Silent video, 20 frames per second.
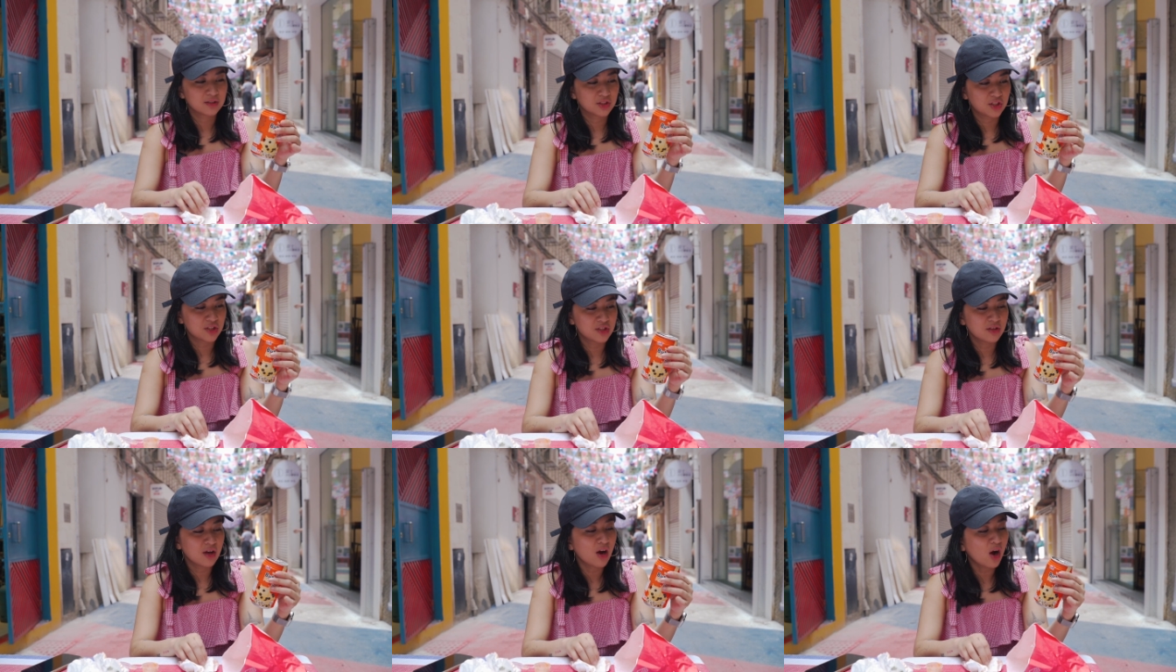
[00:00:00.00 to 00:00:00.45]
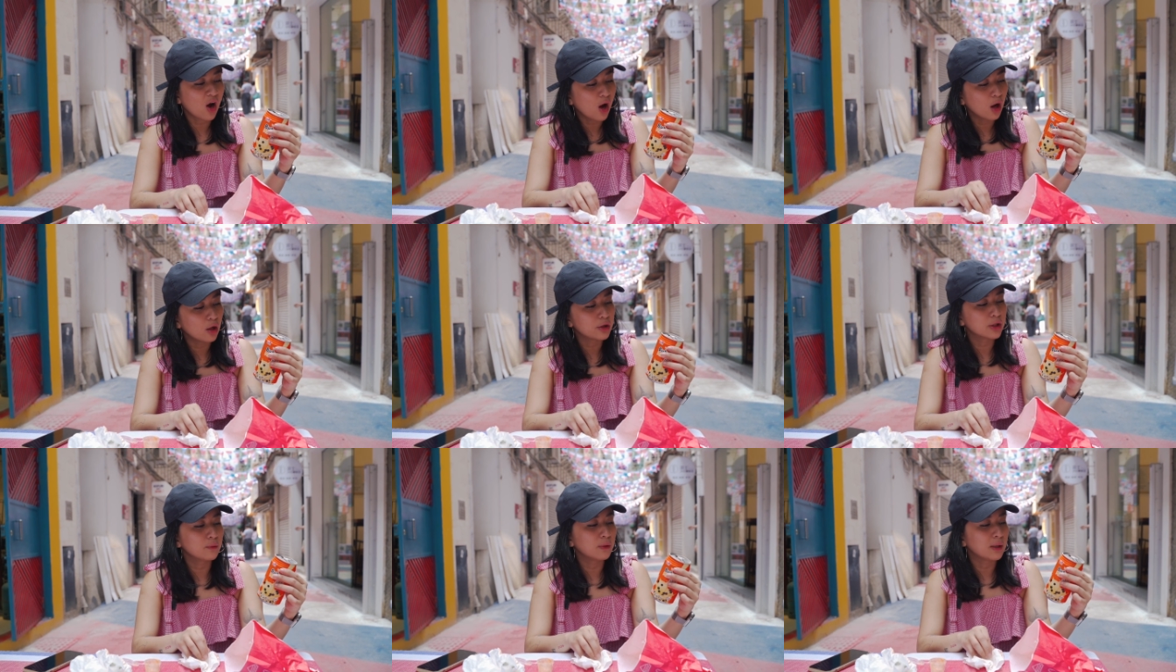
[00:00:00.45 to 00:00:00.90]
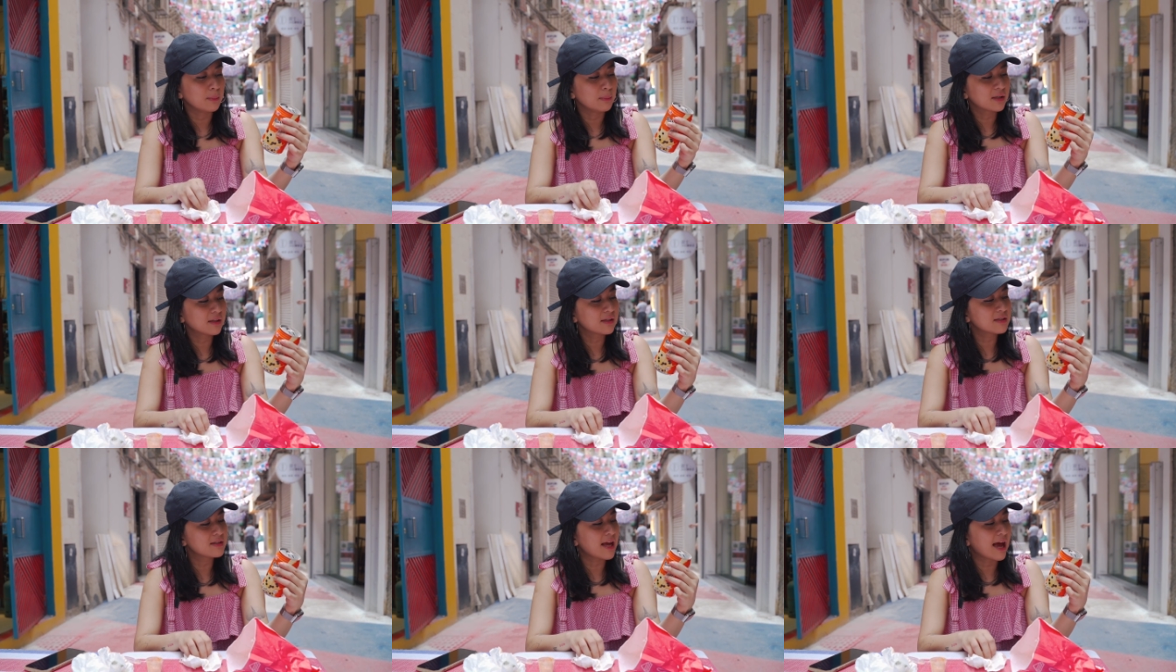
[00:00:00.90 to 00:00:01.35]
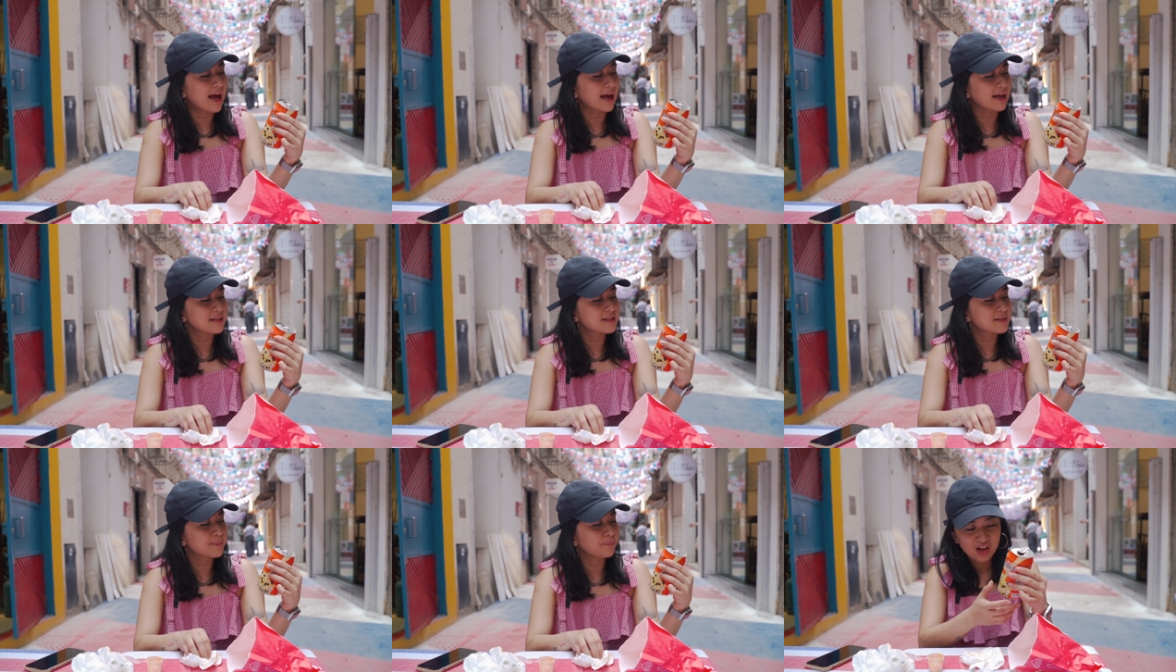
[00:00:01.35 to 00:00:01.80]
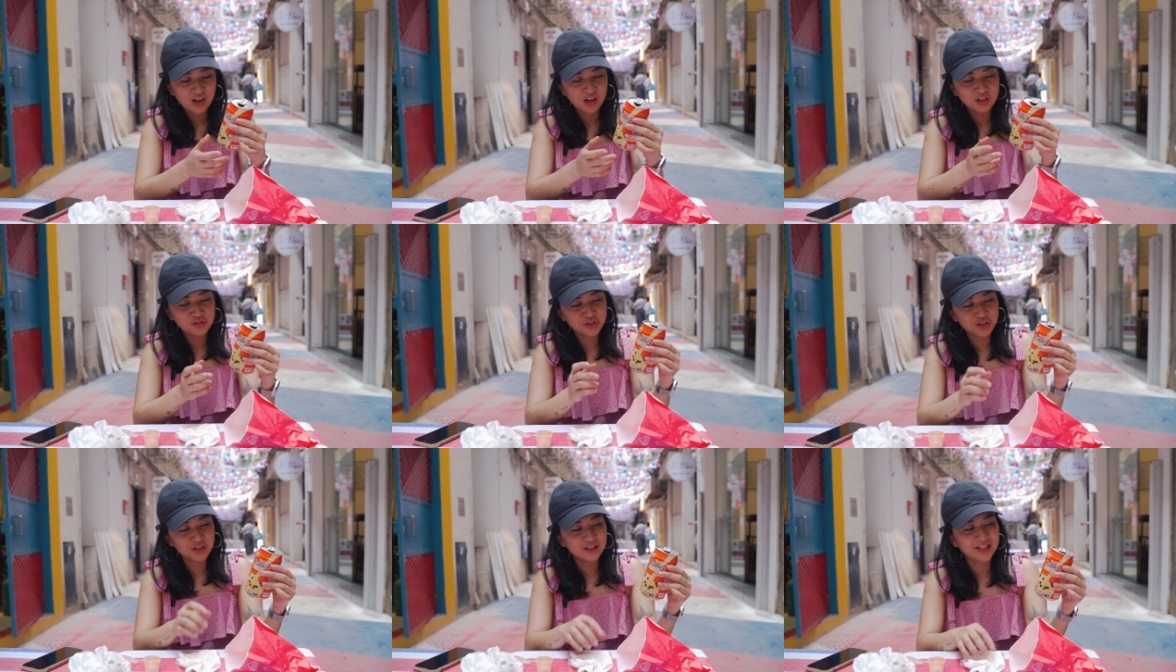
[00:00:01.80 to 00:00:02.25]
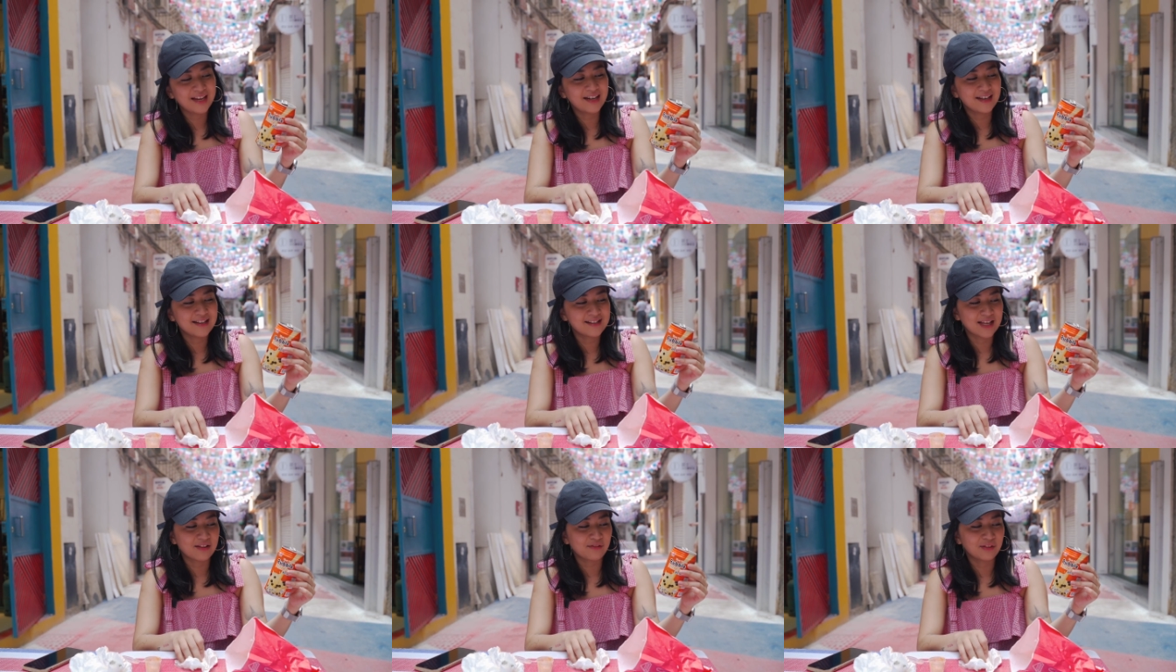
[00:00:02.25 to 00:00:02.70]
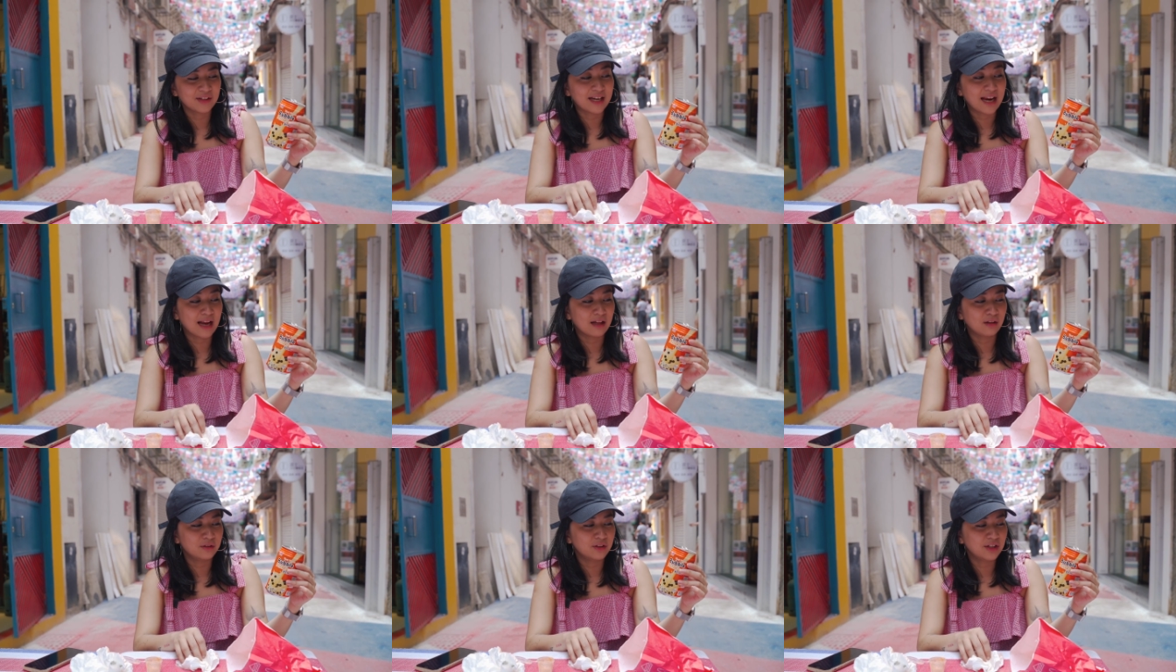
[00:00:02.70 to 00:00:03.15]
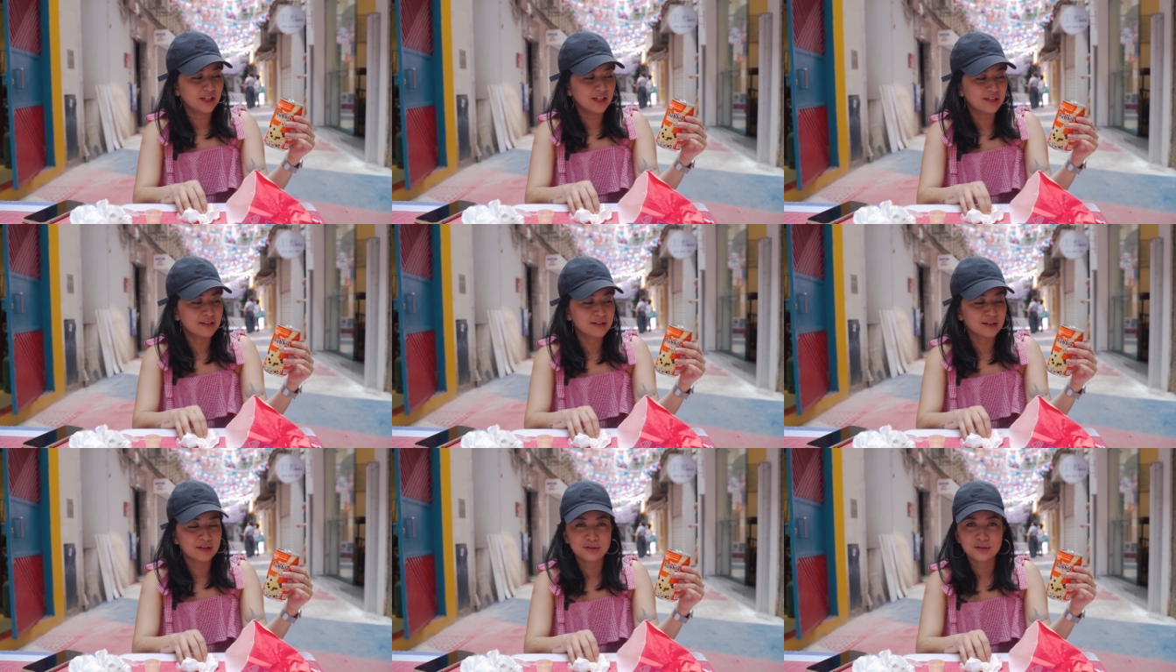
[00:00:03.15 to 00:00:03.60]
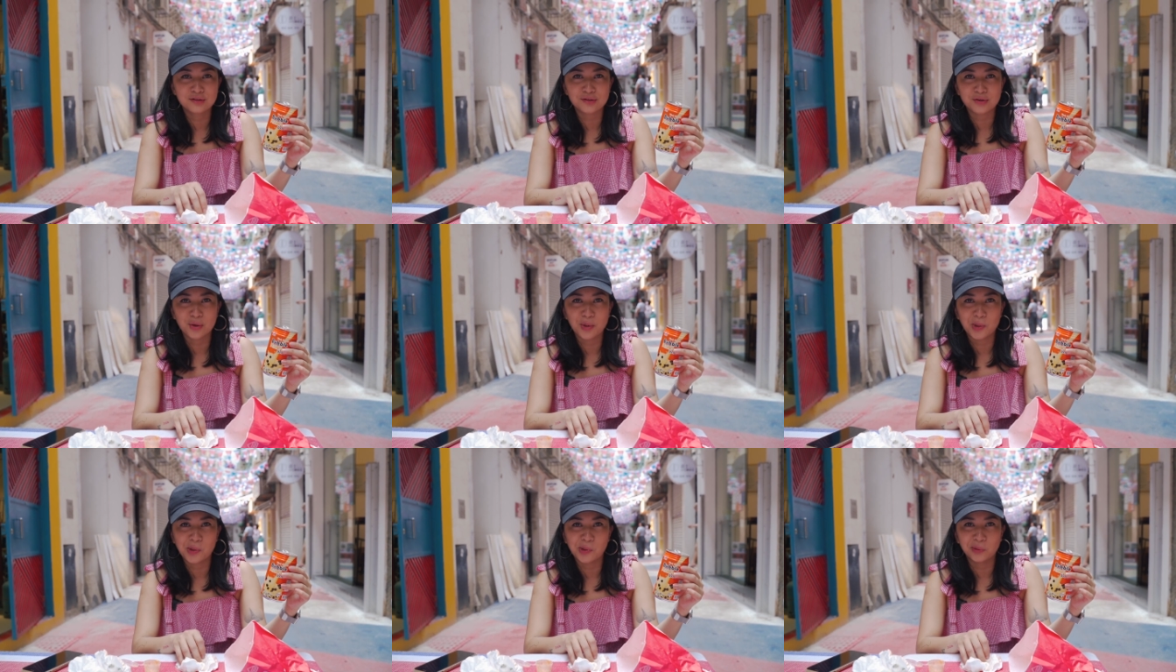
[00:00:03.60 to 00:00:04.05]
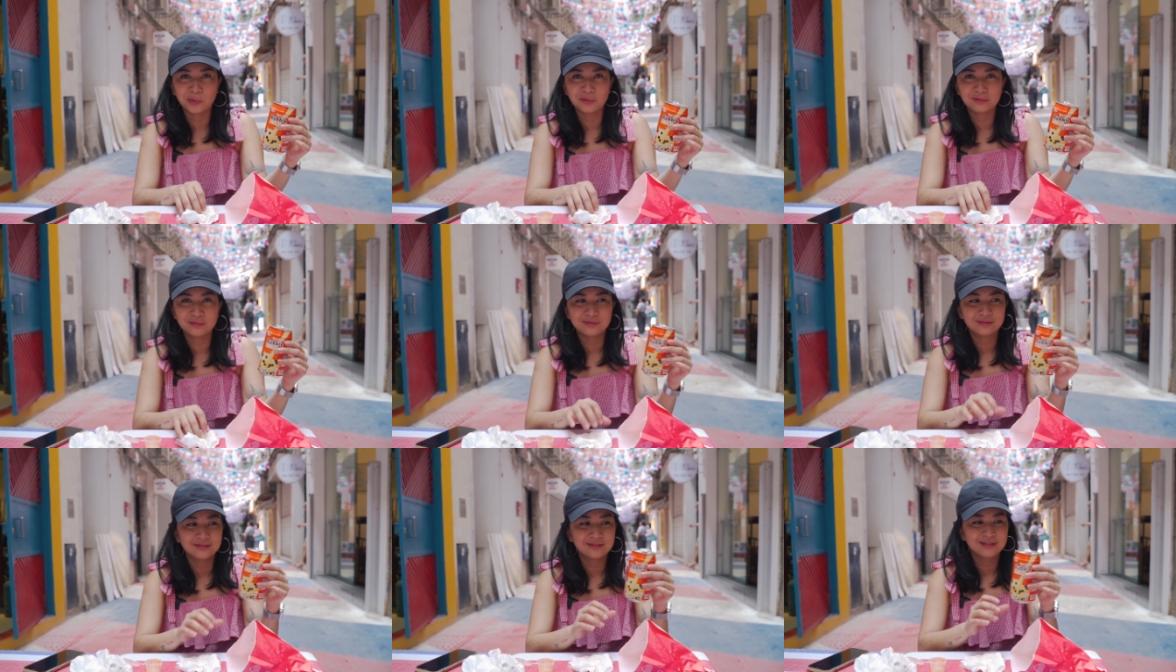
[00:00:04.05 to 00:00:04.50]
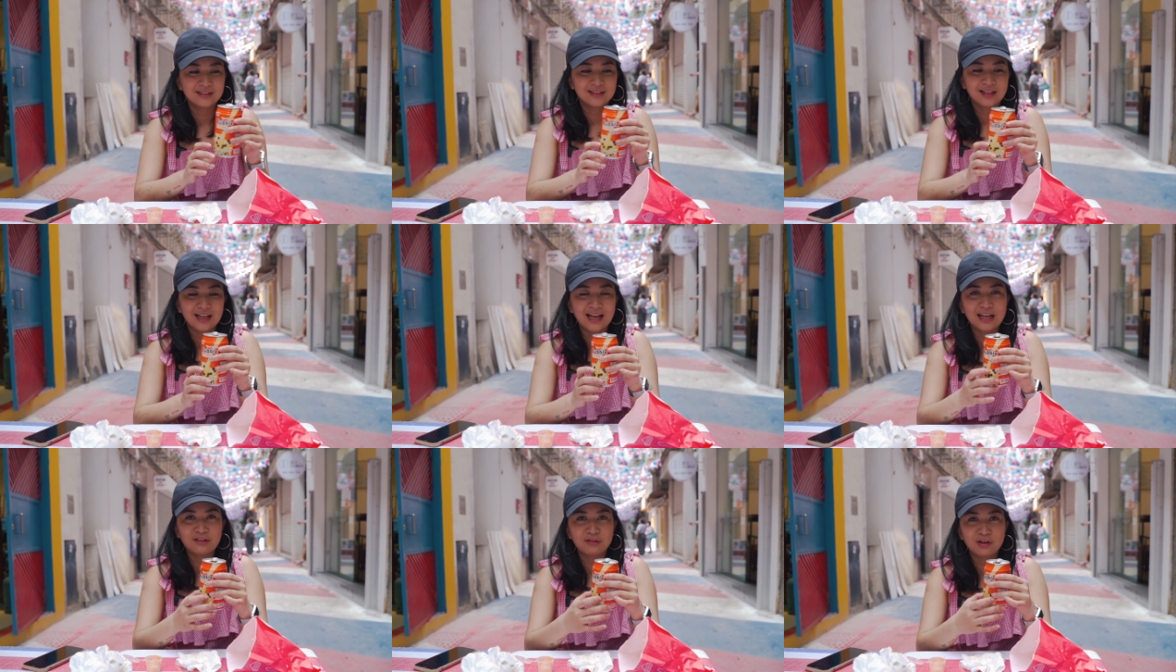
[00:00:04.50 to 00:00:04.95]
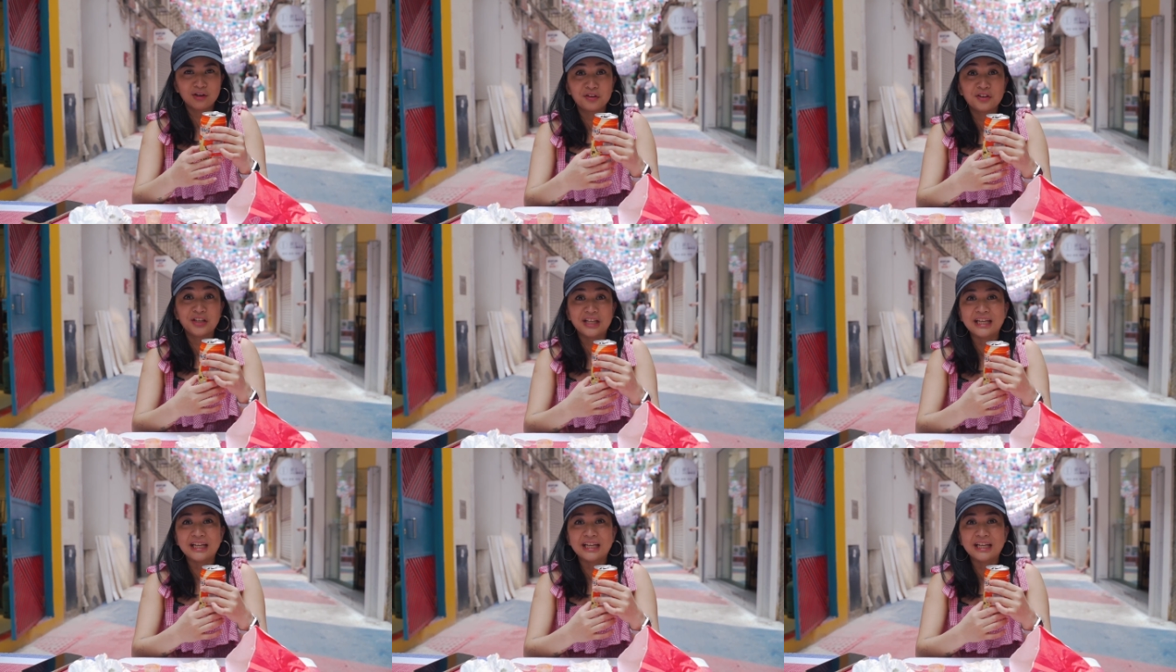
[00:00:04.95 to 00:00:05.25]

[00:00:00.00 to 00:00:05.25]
Just not all the way because it has 187 calories, so I'd rather